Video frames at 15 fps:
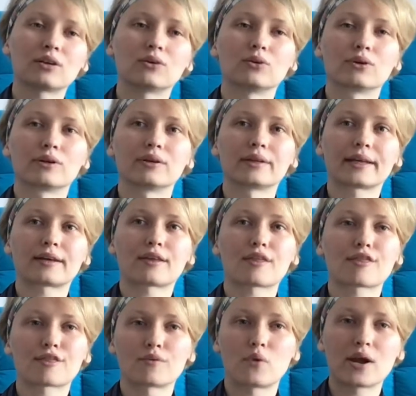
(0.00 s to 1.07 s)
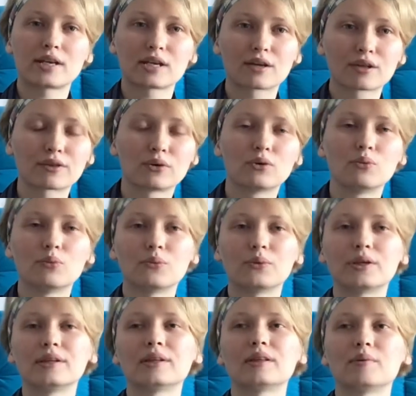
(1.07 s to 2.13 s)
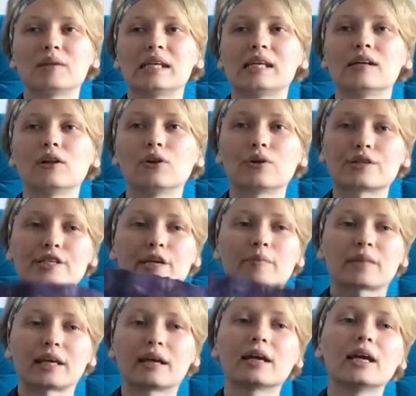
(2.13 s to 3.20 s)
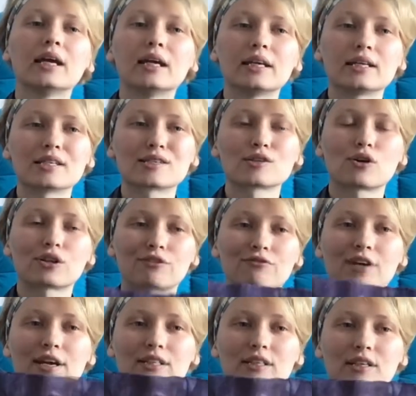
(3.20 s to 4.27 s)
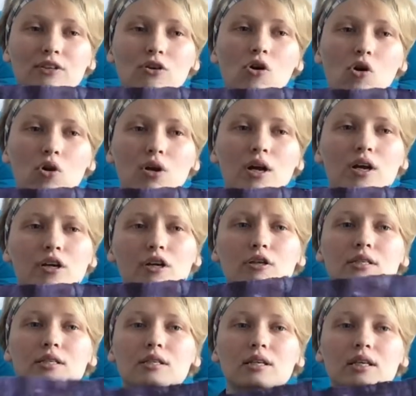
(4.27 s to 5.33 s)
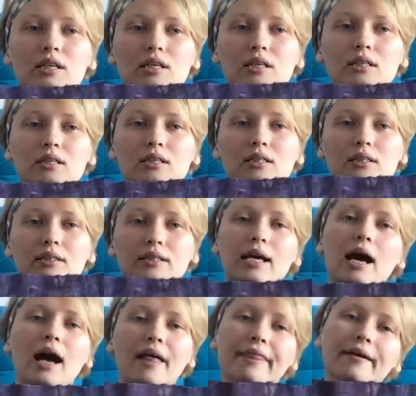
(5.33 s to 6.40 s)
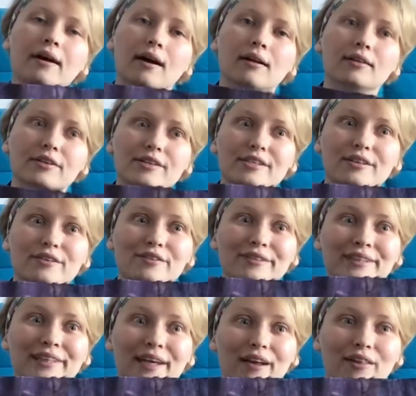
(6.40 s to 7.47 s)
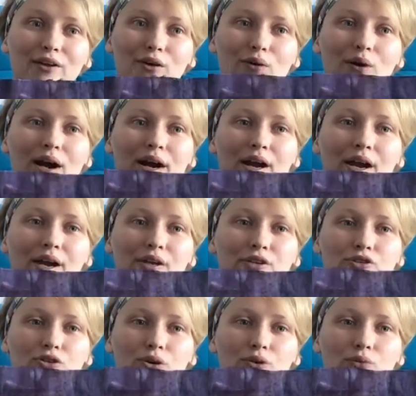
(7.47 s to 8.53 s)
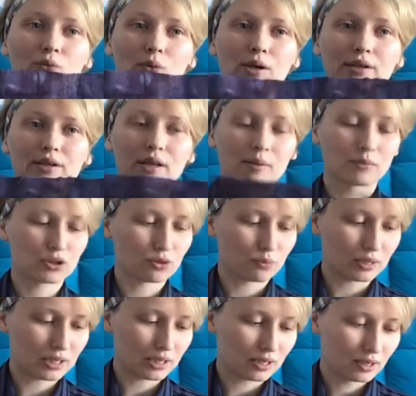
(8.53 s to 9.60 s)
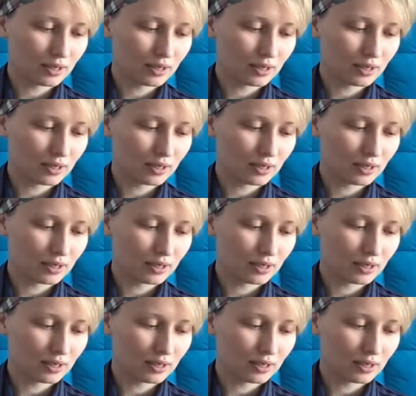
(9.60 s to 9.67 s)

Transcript: or like threading through in the needle or something is not affected at all. Because yeah, the colors are yellow. I don't want them to be